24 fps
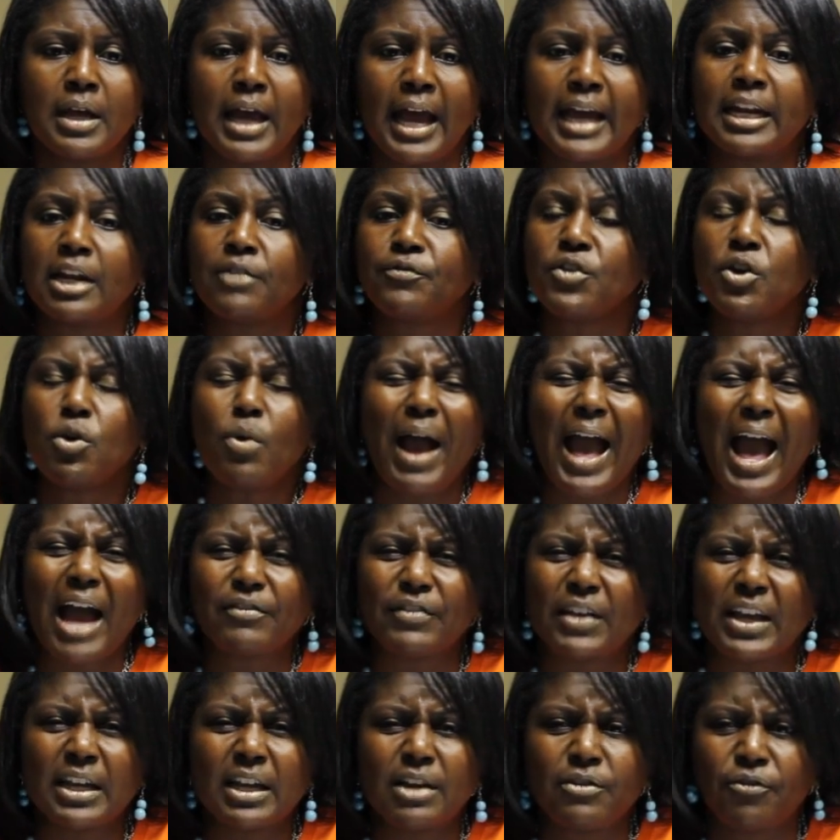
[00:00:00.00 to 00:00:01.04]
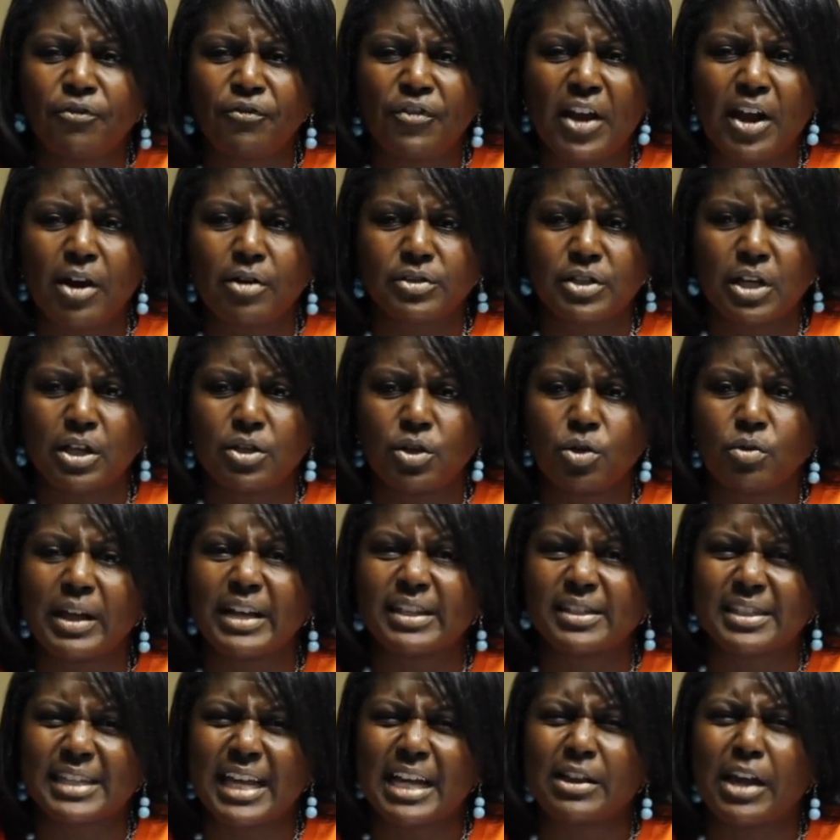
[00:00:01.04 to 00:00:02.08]
And if you have any fears in you
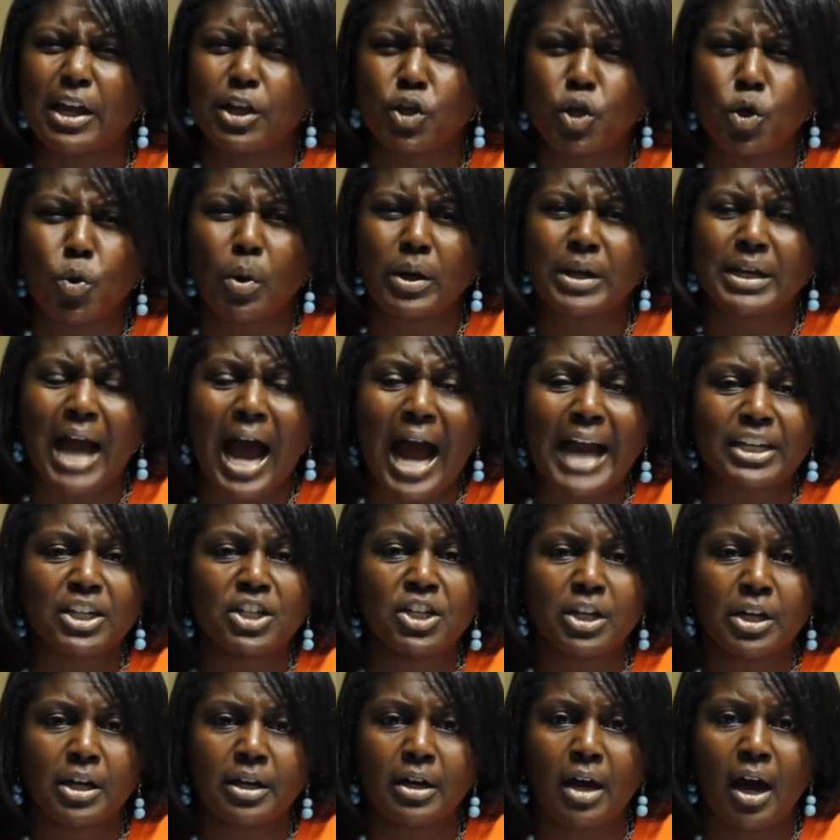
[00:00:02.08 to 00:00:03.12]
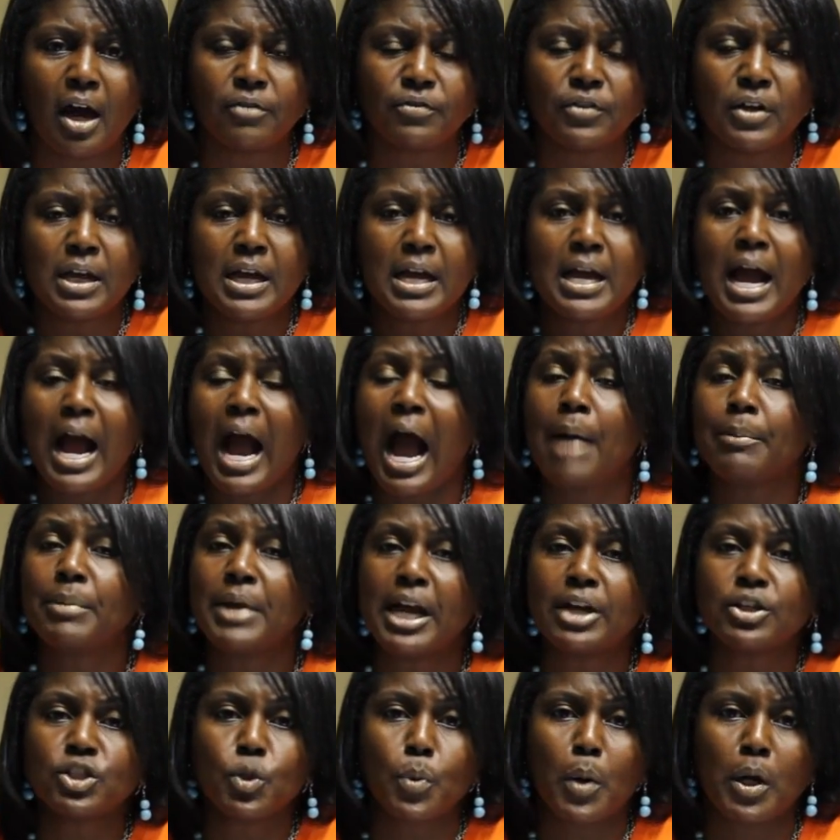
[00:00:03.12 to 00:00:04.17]
that say that you are not good enough, I'm
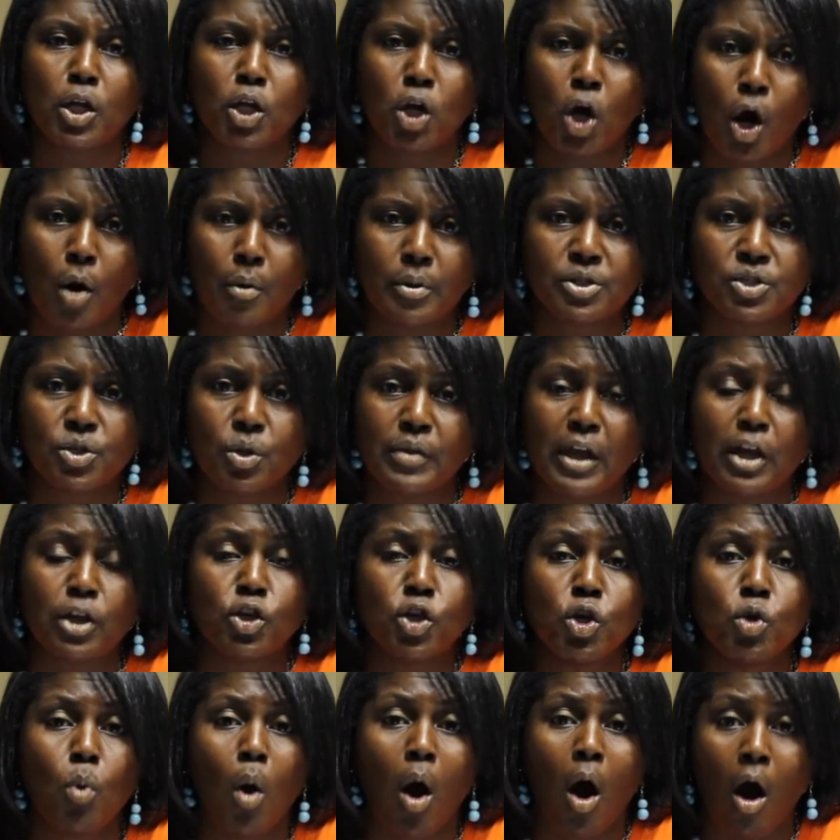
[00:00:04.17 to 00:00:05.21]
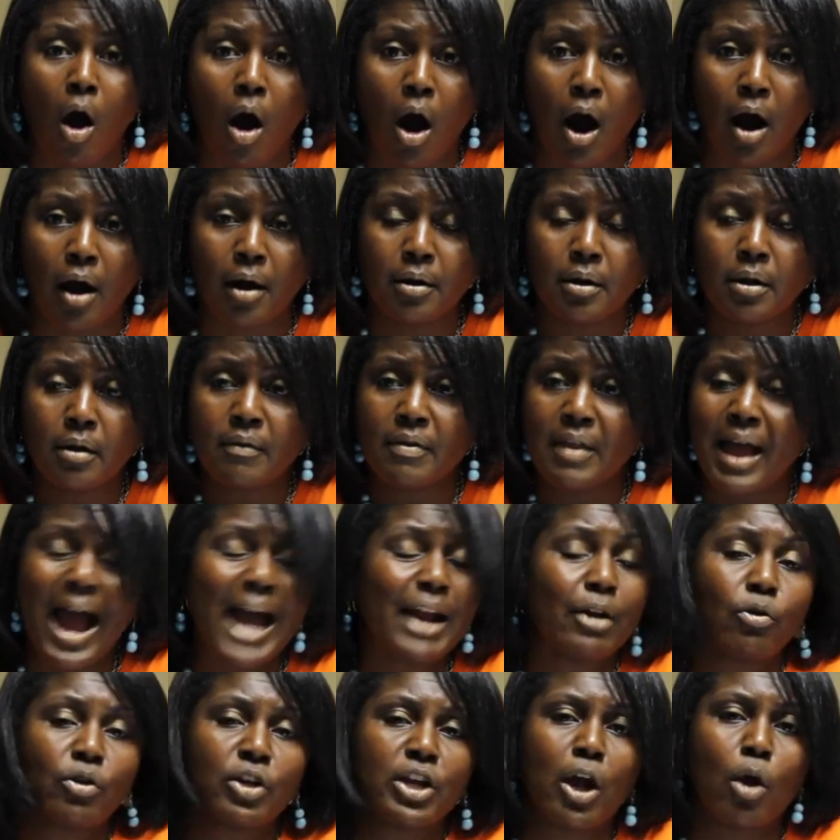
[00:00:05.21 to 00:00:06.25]
here to encourage you that you are.
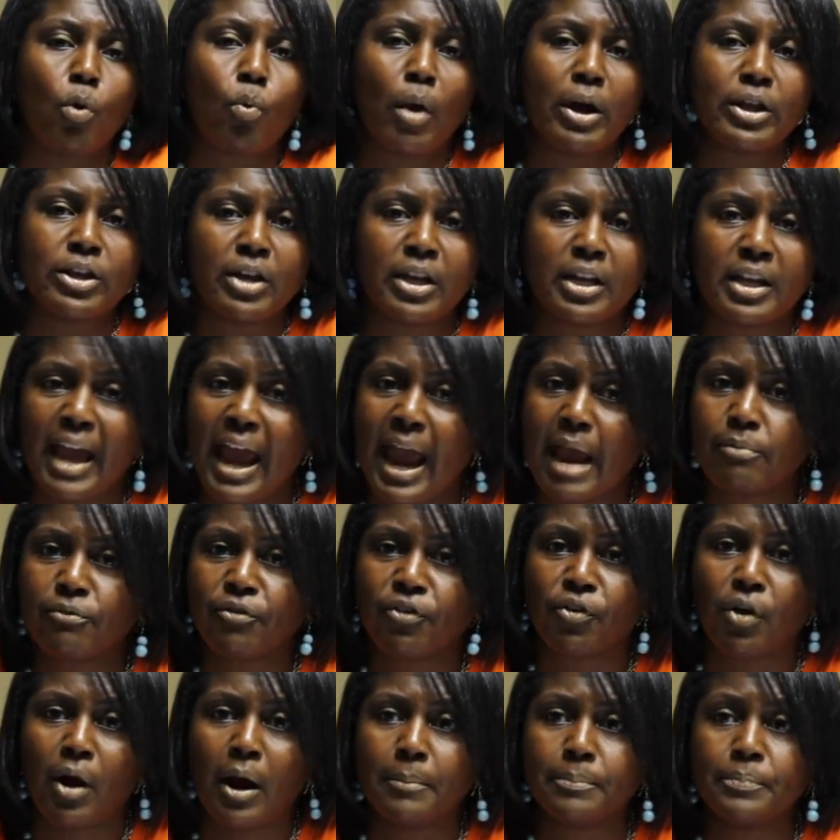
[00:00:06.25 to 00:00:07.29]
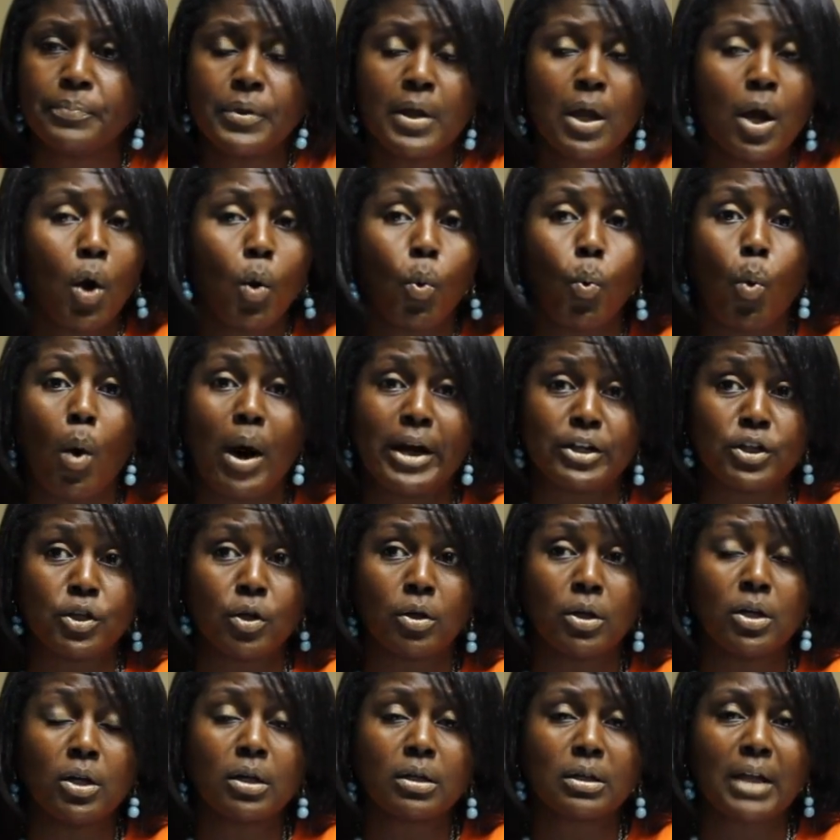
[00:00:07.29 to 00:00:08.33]
I don't care where you came from, what
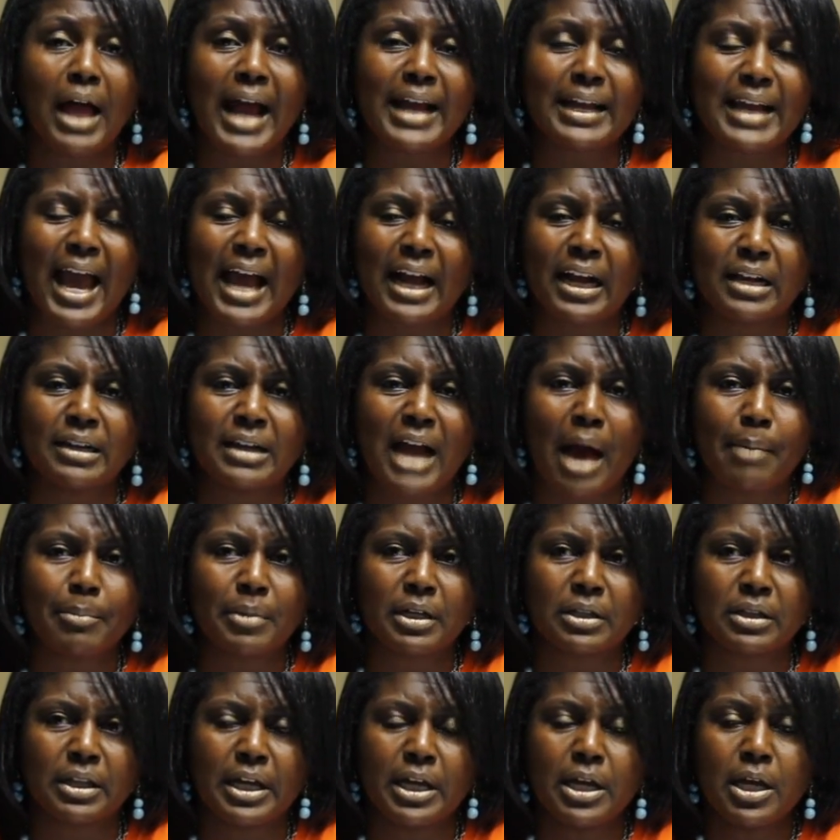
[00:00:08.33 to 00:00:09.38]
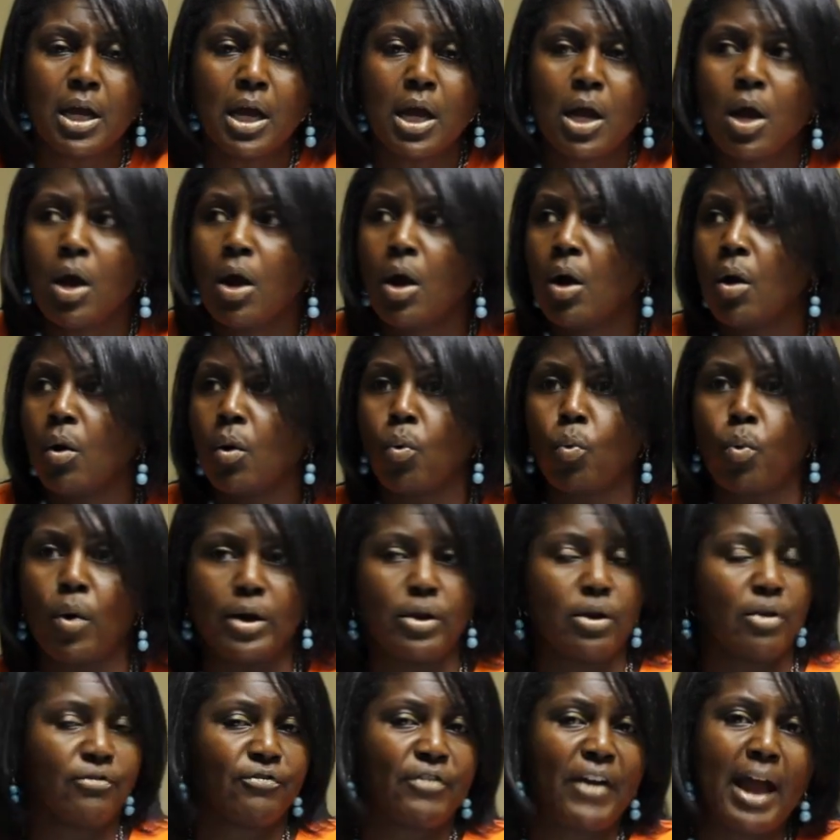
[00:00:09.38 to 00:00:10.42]
you look like economically, where
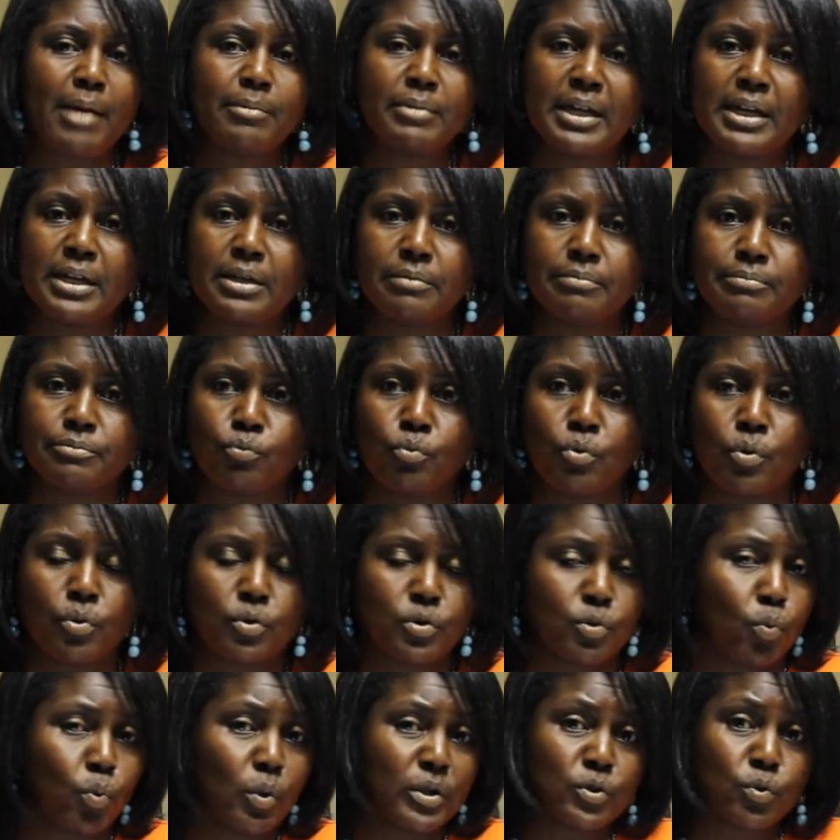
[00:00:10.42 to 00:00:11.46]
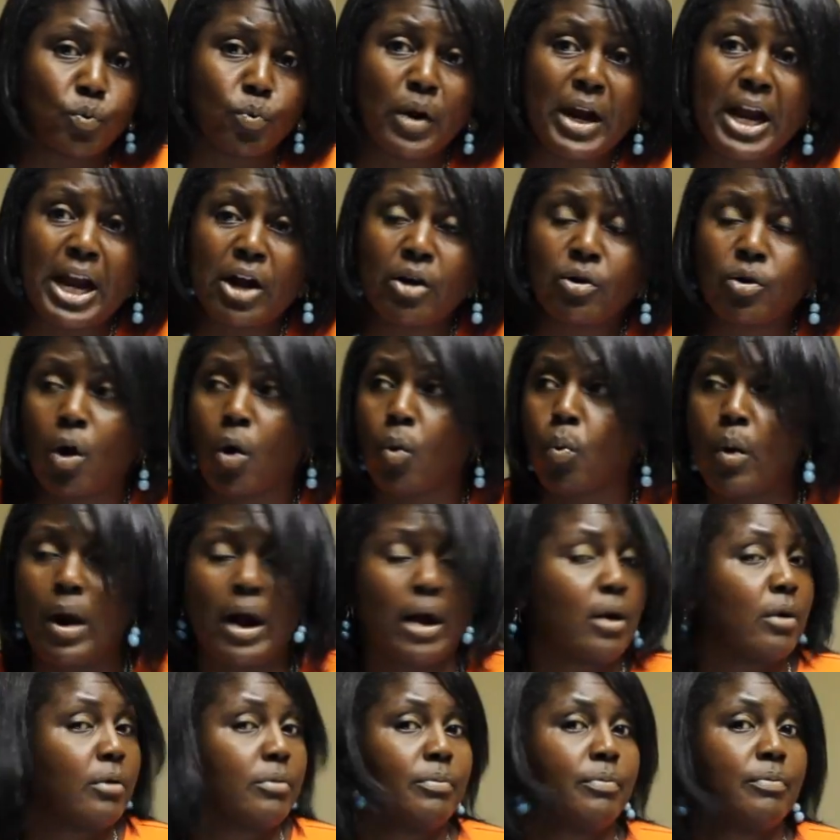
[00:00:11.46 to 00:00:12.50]
your family was reared, or
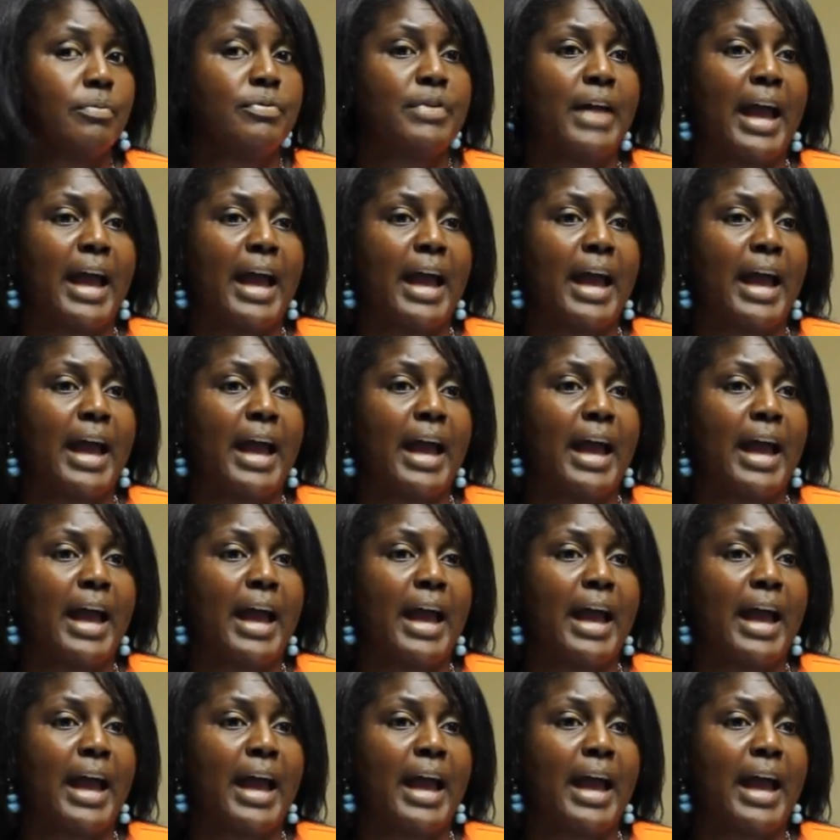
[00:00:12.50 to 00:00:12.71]
whether